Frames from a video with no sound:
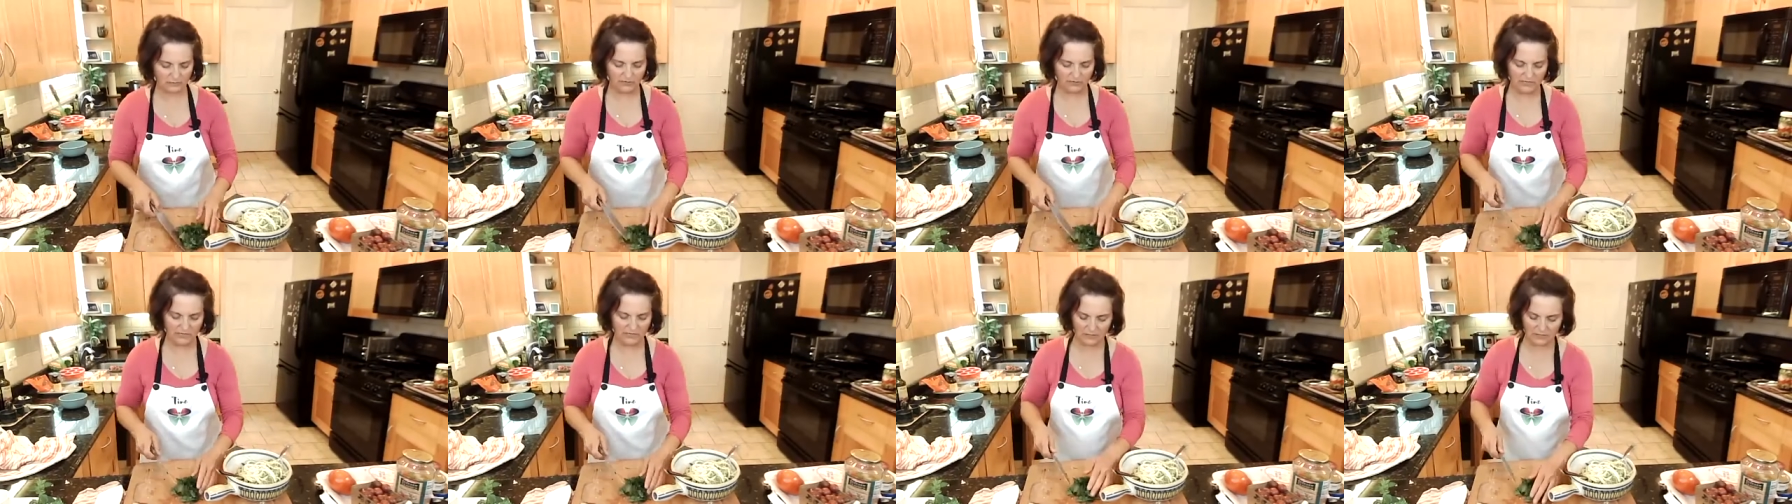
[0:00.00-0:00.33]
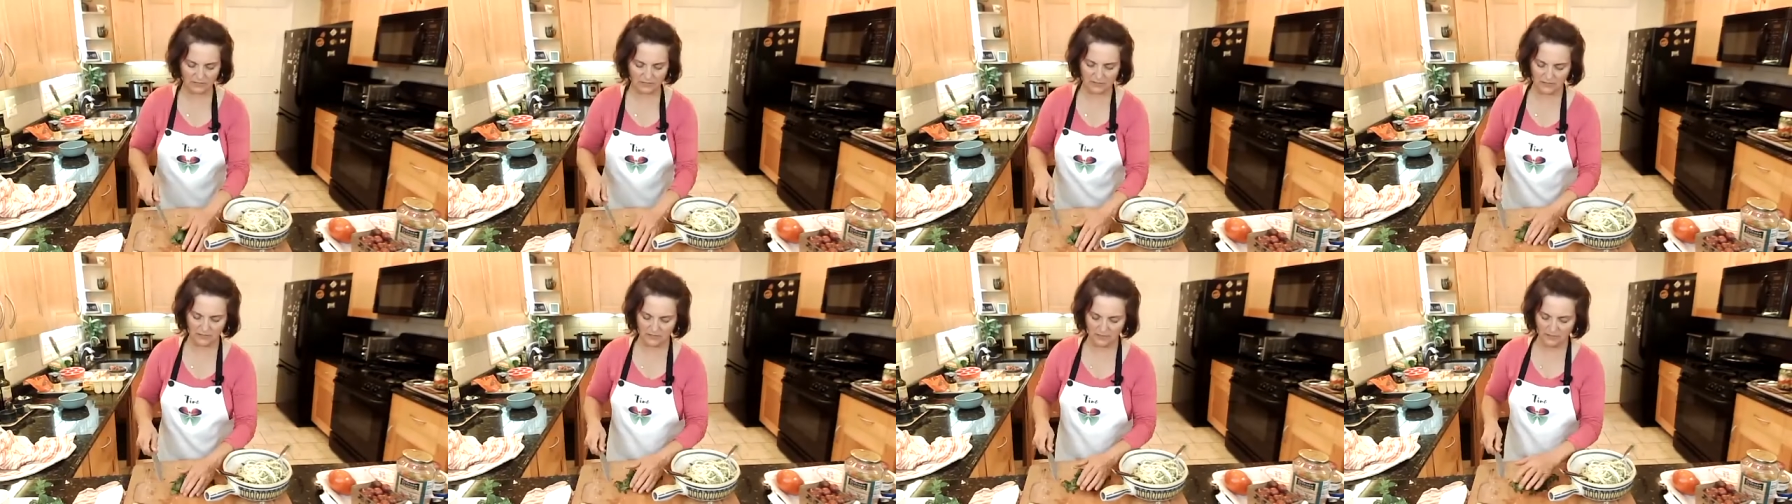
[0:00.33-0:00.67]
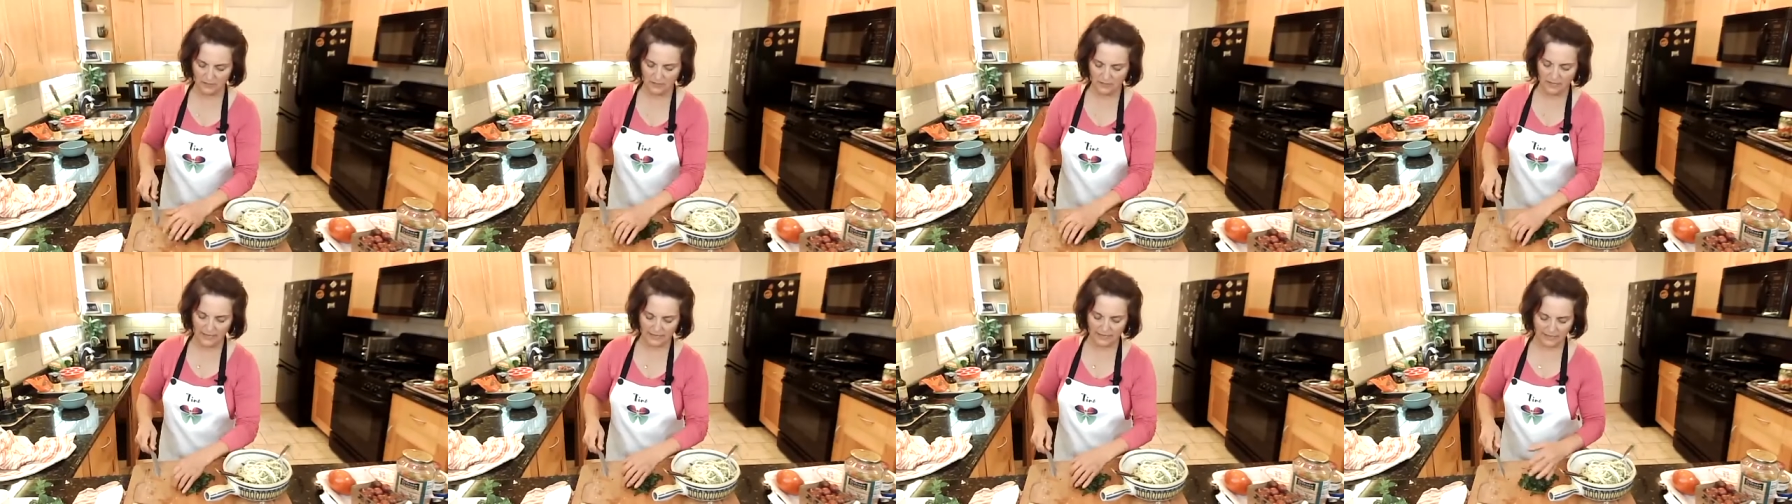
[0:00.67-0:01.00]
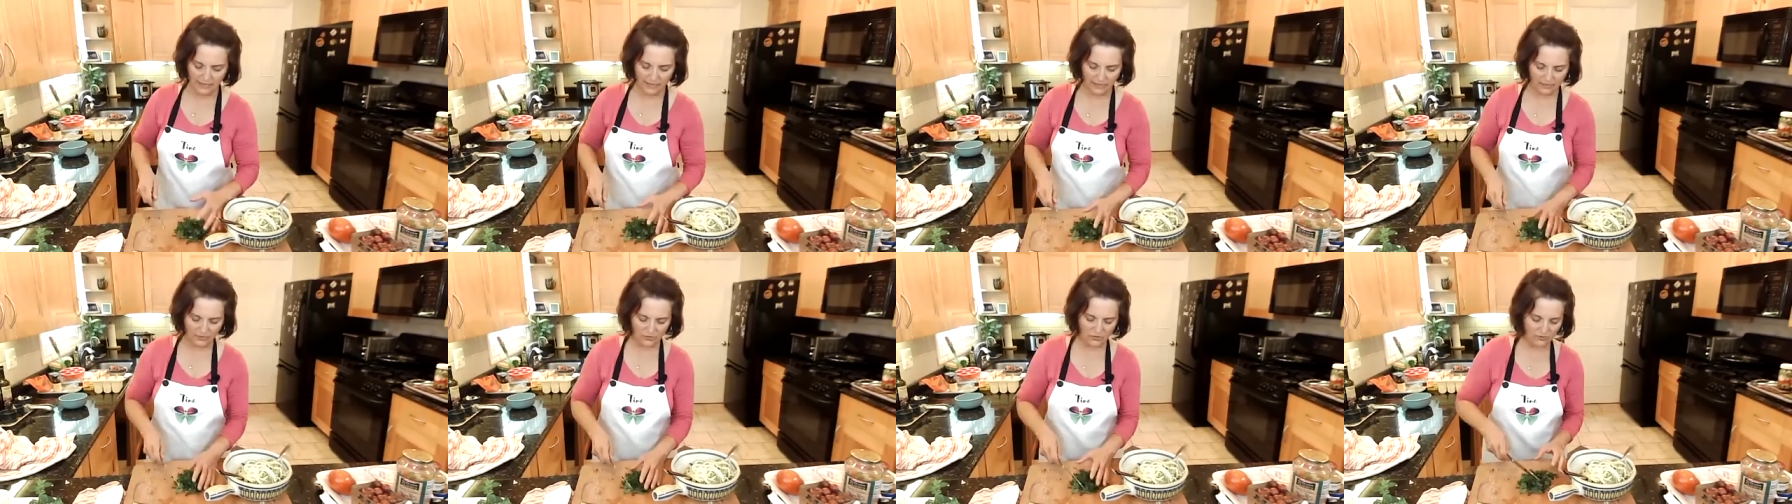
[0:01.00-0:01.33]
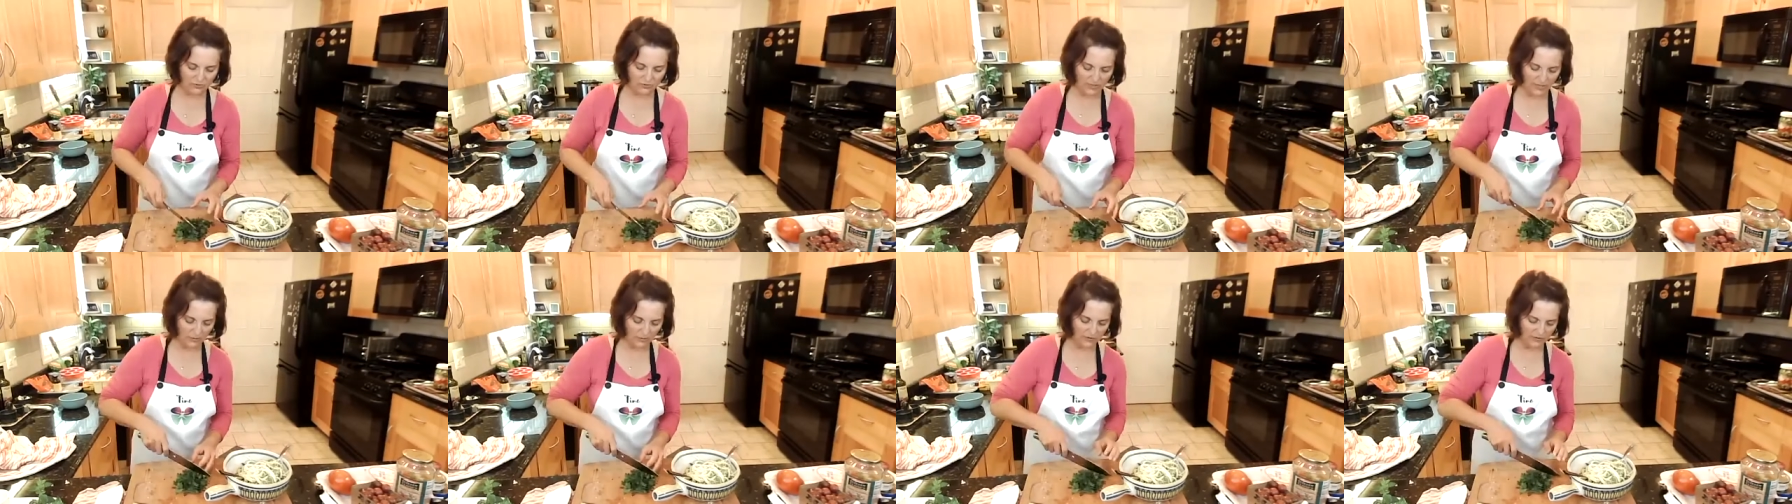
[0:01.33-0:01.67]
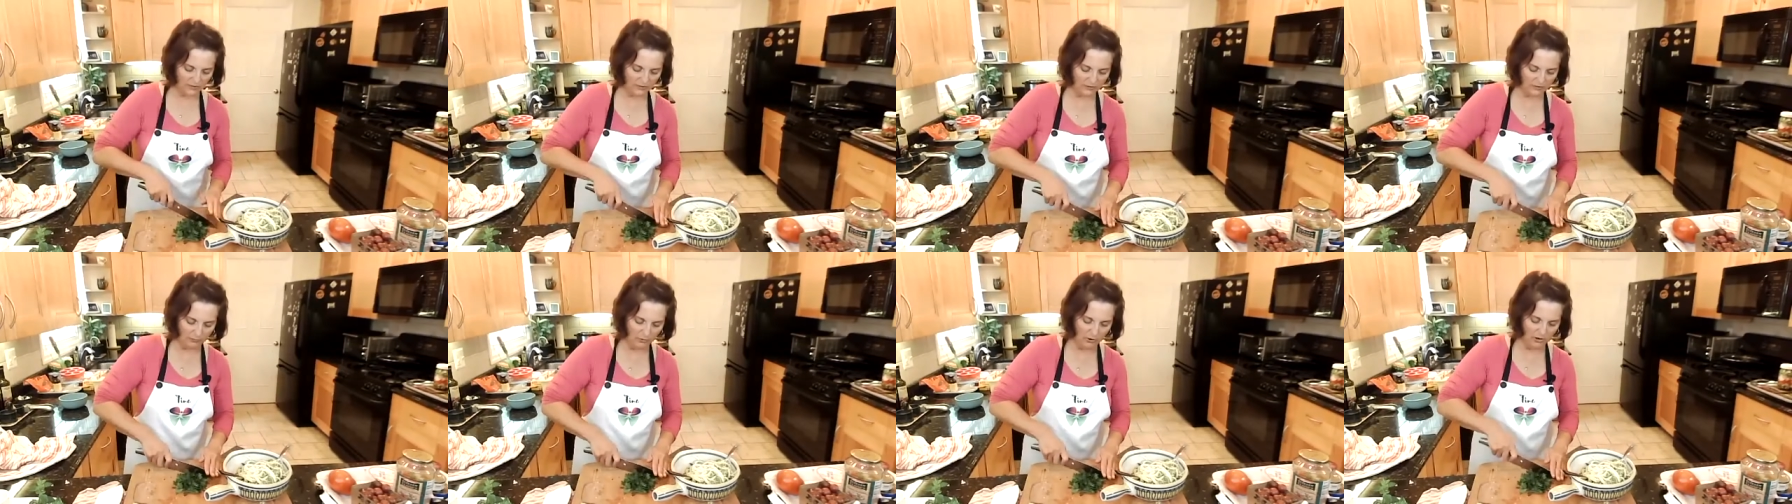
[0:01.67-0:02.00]
me nuts. I can't do that
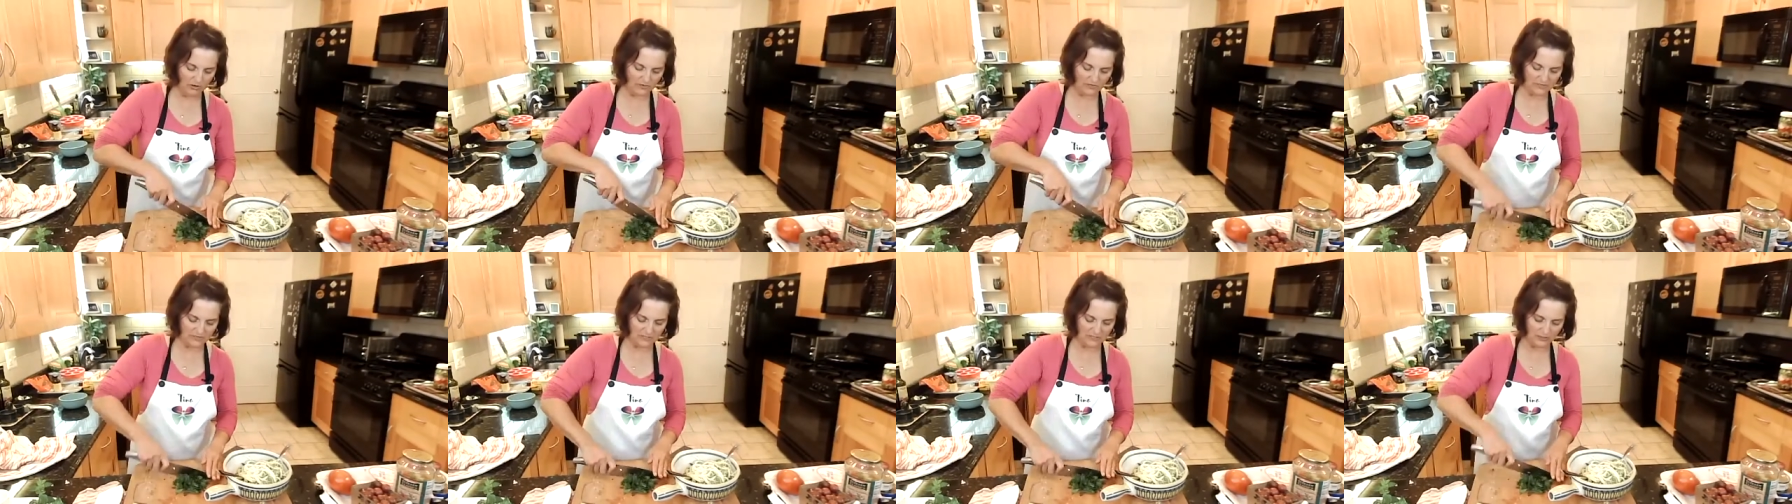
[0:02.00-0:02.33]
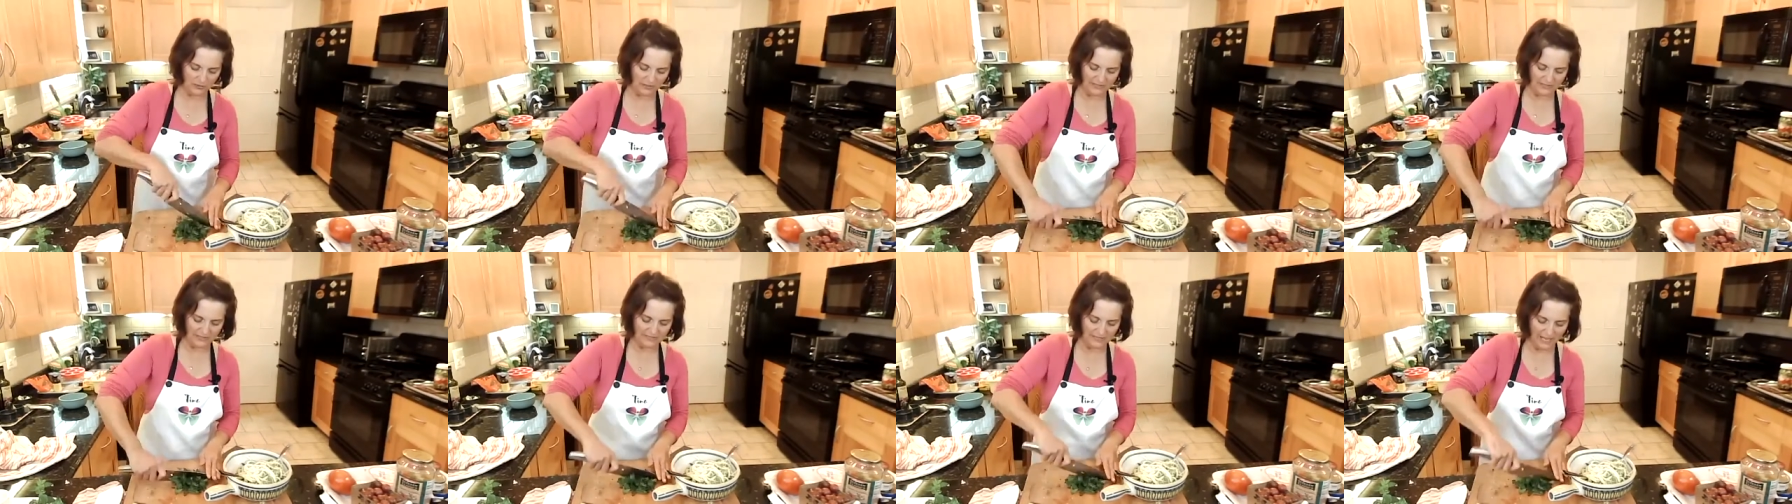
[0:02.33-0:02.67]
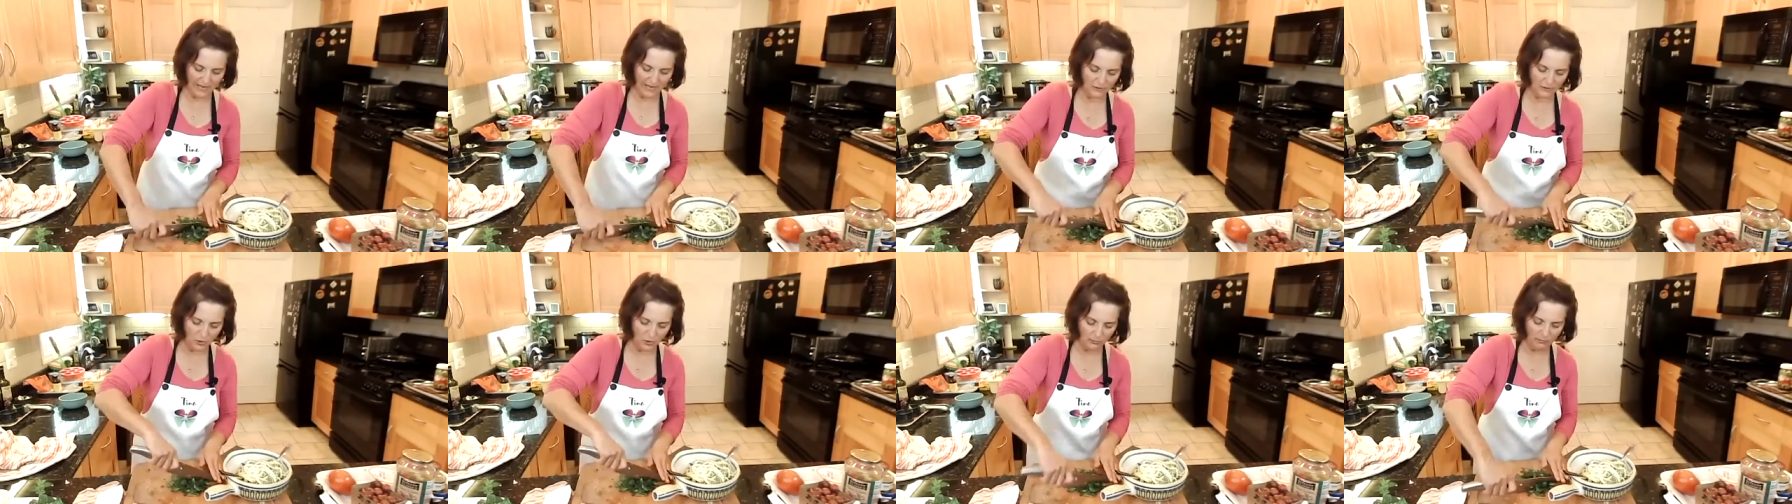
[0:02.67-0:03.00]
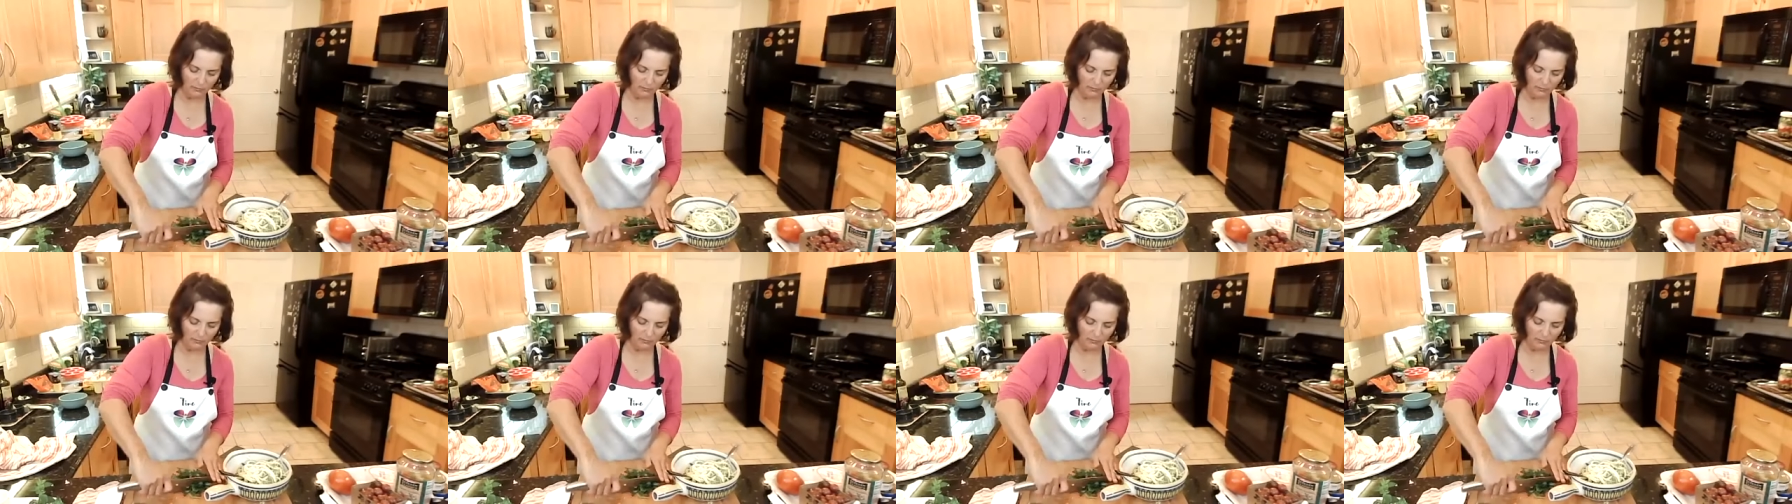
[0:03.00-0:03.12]
with parsley because I don't